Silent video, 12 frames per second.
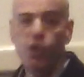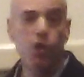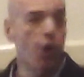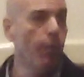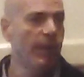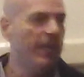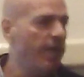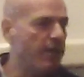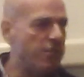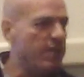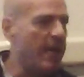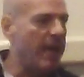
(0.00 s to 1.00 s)
Nobody
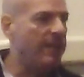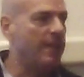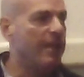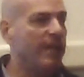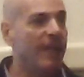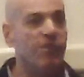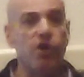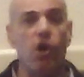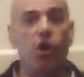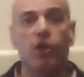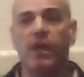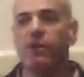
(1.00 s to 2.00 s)
does that. It's
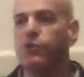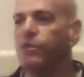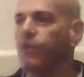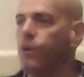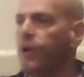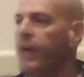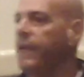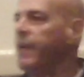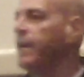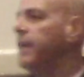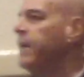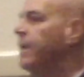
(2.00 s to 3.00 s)
all letters of
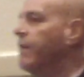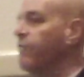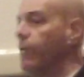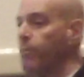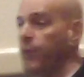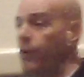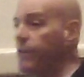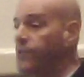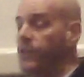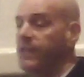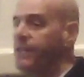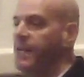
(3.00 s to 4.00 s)
credit from
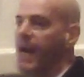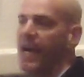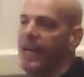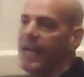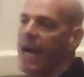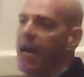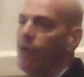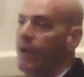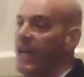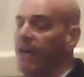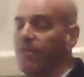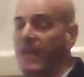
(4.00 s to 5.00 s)
30, 60, 90
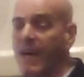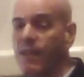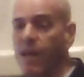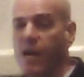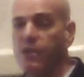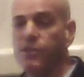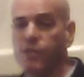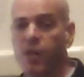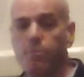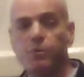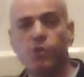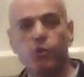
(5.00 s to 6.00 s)
out, and if that locks
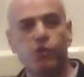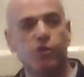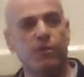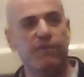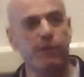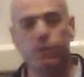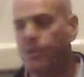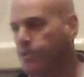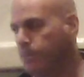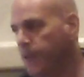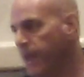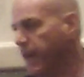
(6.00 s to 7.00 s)
up, so does your food
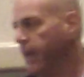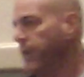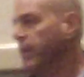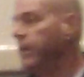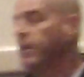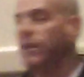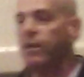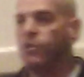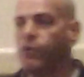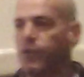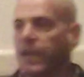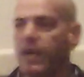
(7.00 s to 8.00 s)
supply.
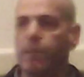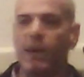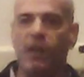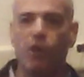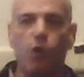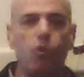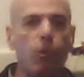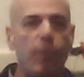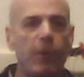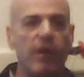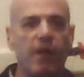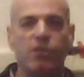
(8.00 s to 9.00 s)
So thinking about
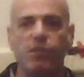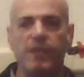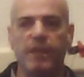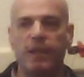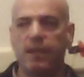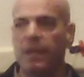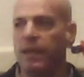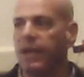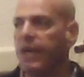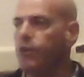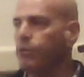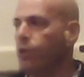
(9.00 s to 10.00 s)
local production
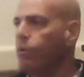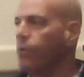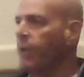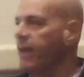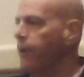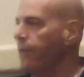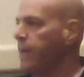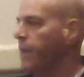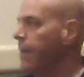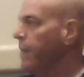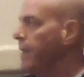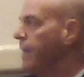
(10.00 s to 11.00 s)
and your local
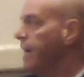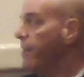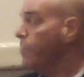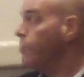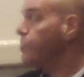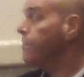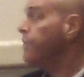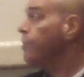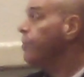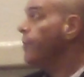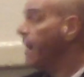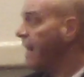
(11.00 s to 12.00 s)
area, and those of
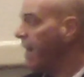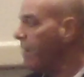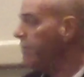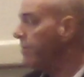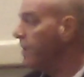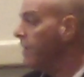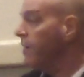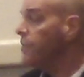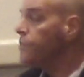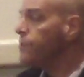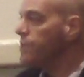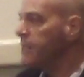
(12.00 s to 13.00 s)
you who
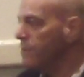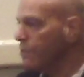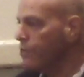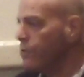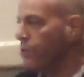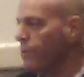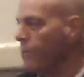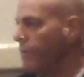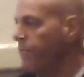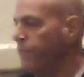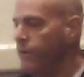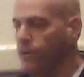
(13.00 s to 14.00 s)
have the skill to
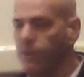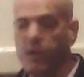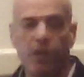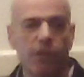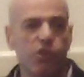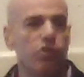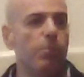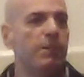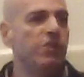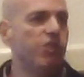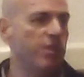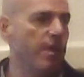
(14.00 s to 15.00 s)
grow food
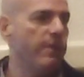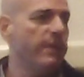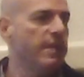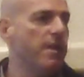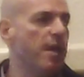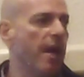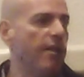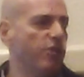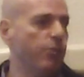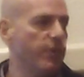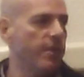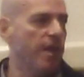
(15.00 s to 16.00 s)
should be sharing the
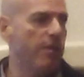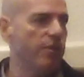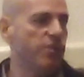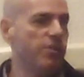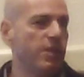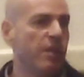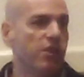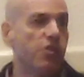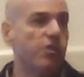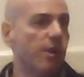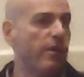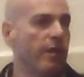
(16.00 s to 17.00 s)
knowledge with others,
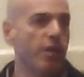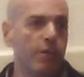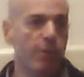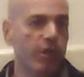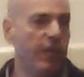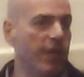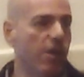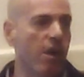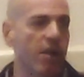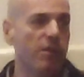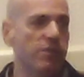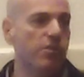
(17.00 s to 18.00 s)
starting community
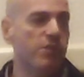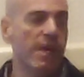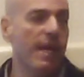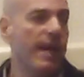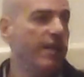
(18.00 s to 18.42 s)
gardens.